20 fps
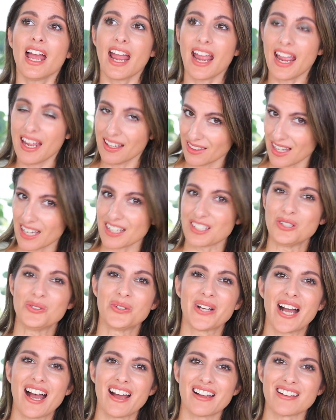And like you
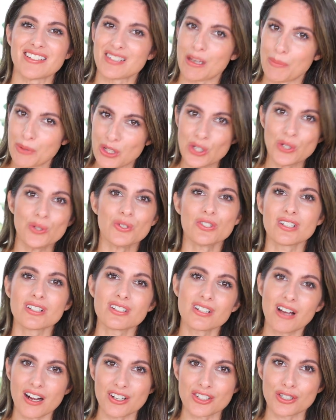guys, I'm a huge
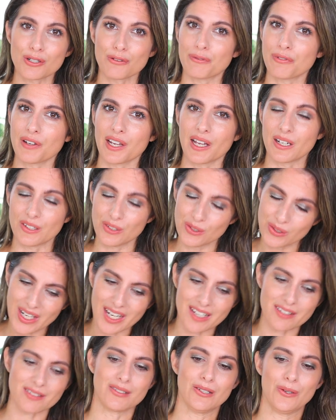Natasha fan. You
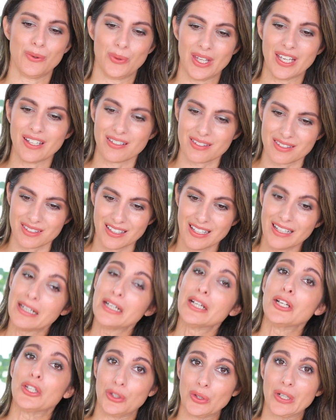guys know this.
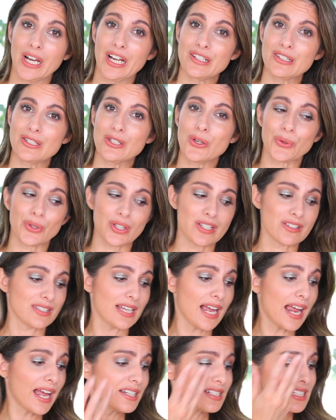You guys know this.
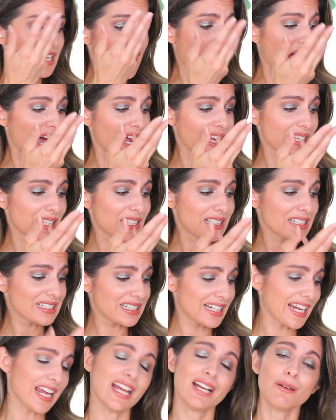And I
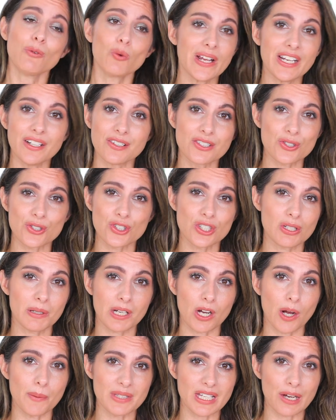can't wait until she
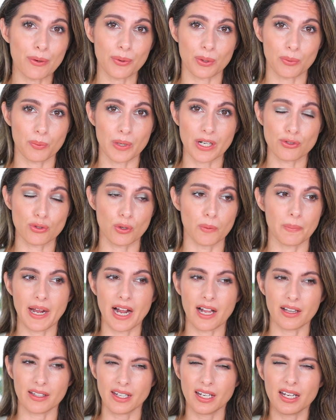comes out with a retro
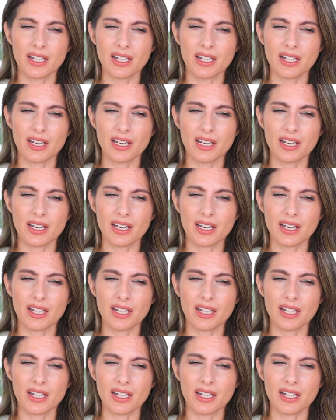palette.